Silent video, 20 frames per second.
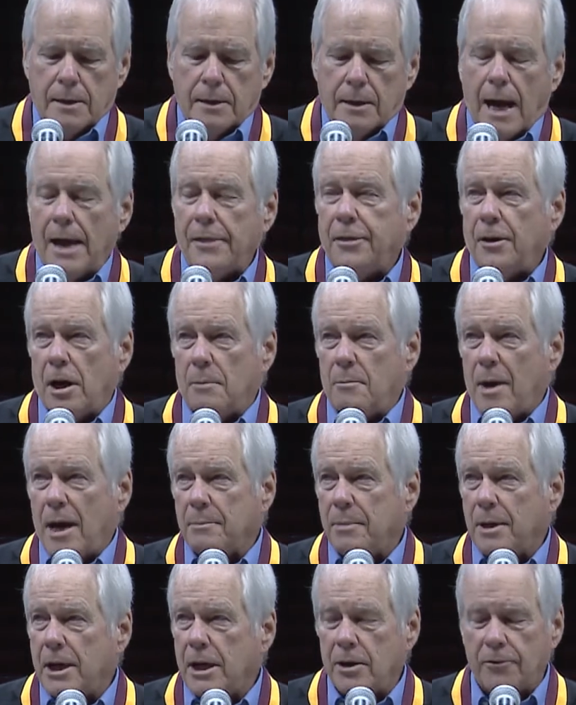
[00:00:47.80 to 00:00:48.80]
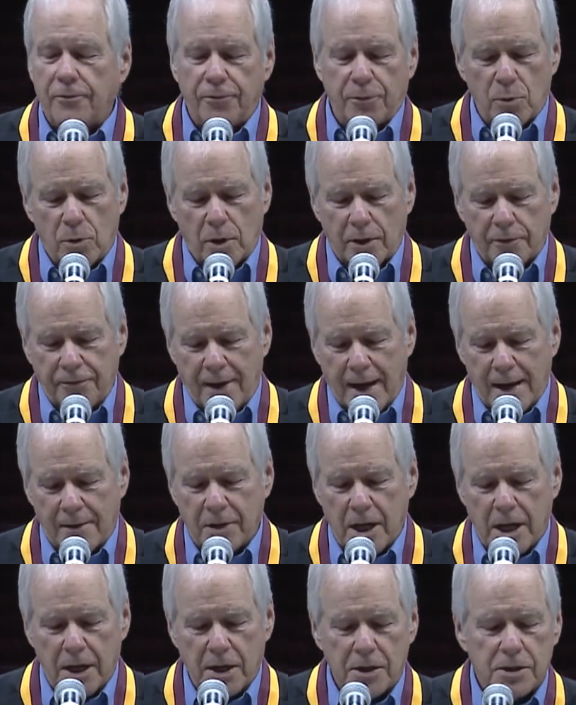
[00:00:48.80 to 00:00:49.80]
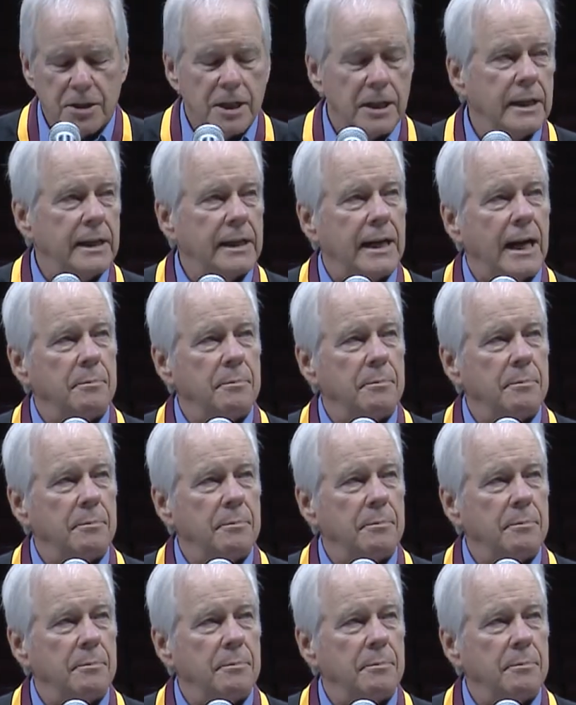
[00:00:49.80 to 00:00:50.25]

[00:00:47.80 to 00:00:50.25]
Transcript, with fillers: I thought I might be here four or five years and then